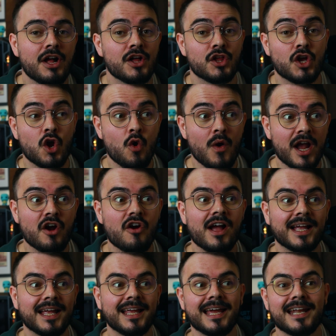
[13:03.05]
the quicker I
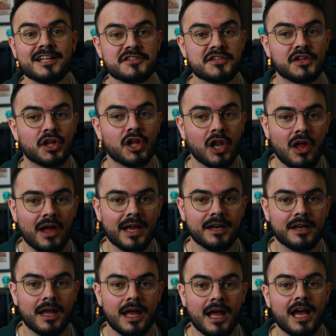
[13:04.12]
can get it to the client,